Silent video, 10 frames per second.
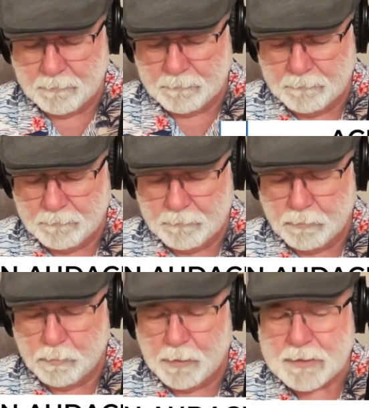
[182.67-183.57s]

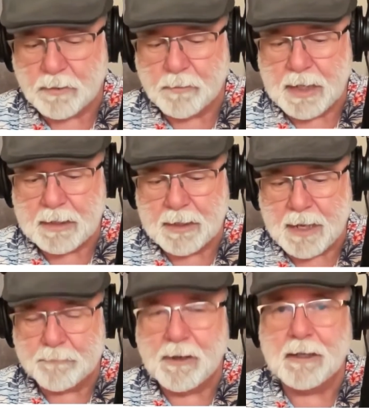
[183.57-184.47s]
resurrect
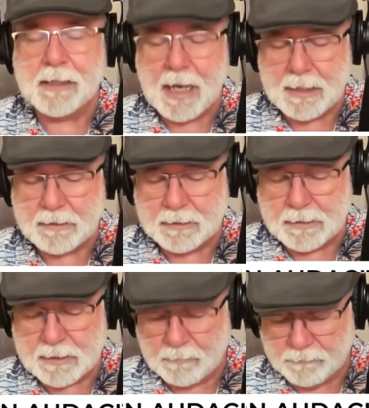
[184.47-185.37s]
that podcast in
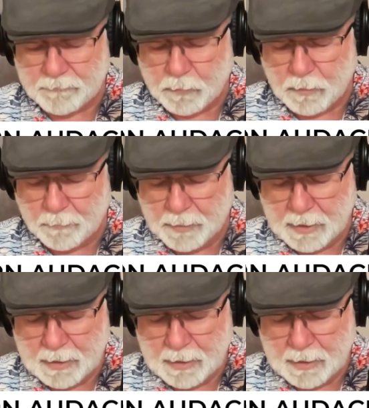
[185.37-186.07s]
some form.